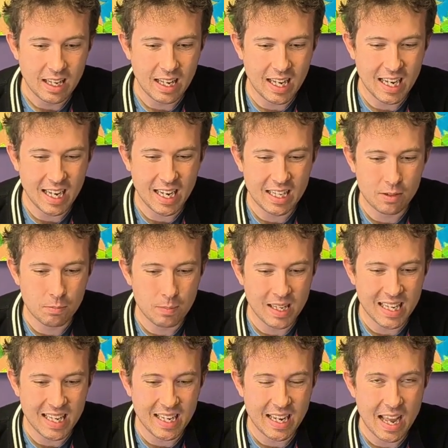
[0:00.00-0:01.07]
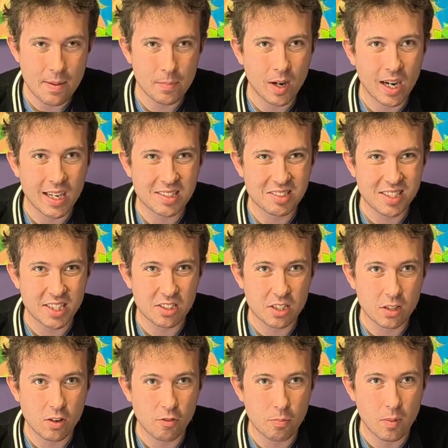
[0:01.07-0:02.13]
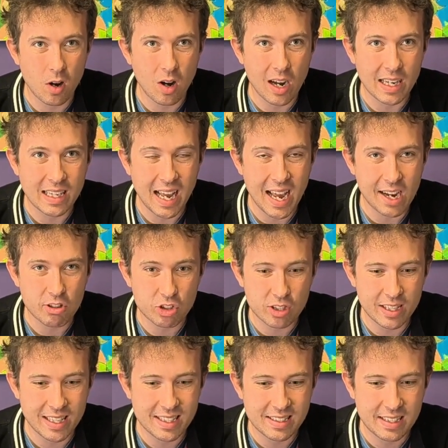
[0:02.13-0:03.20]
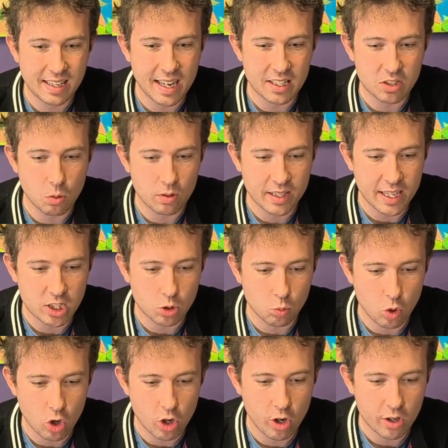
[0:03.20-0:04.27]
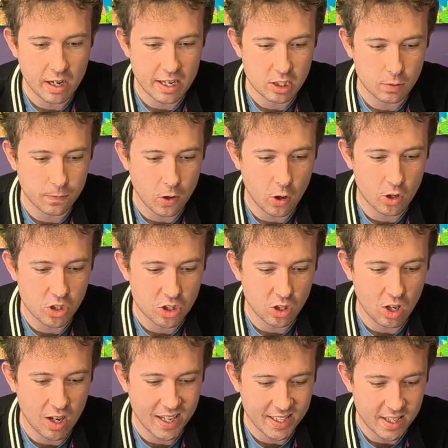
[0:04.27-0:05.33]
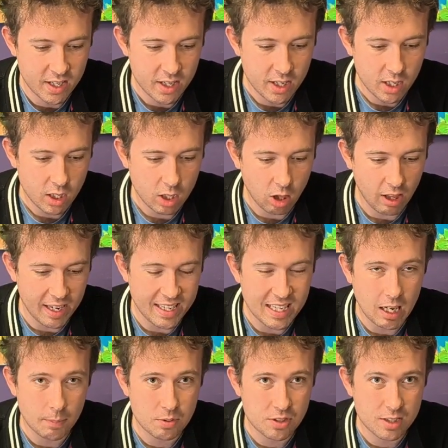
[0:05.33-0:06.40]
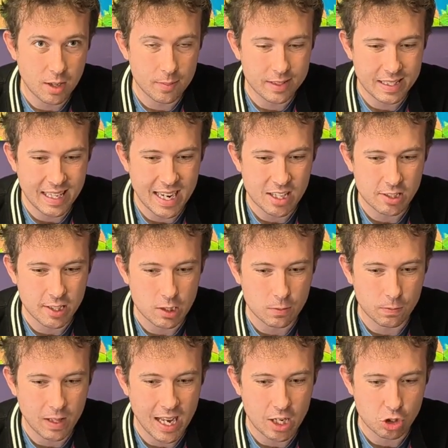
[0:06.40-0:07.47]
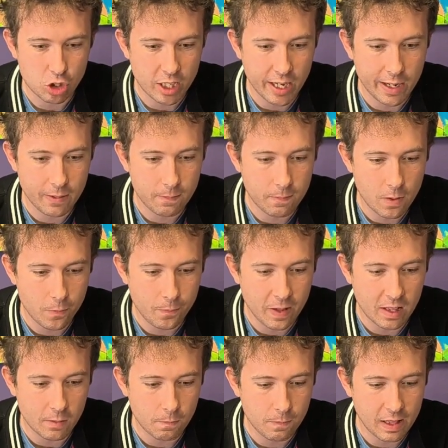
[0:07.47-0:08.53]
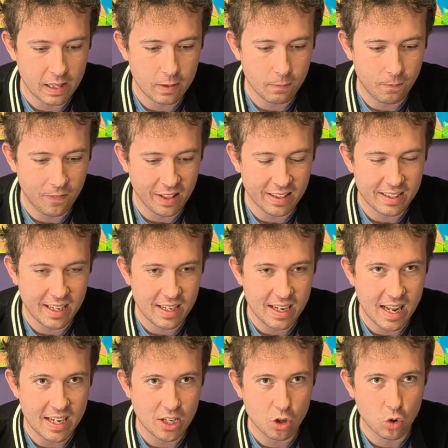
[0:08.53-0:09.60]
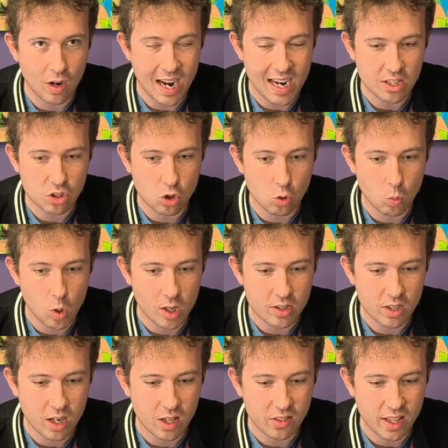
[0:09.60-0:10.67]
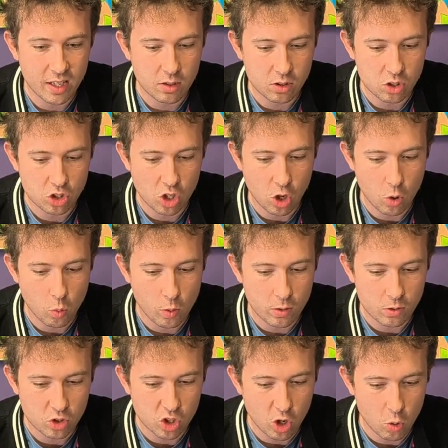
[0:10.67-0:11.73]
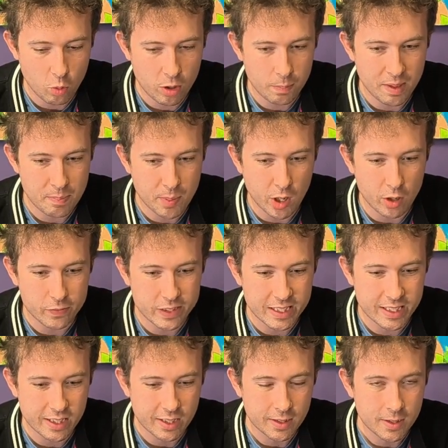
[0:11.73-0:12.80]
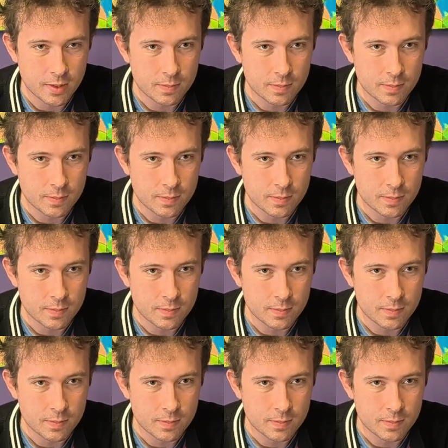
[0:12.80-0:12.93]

And me and my assistant of mine actually get to work as far as like cleaning up some of the excess flashing, filling in any cracks or whatnot that so wouldn't be bothered.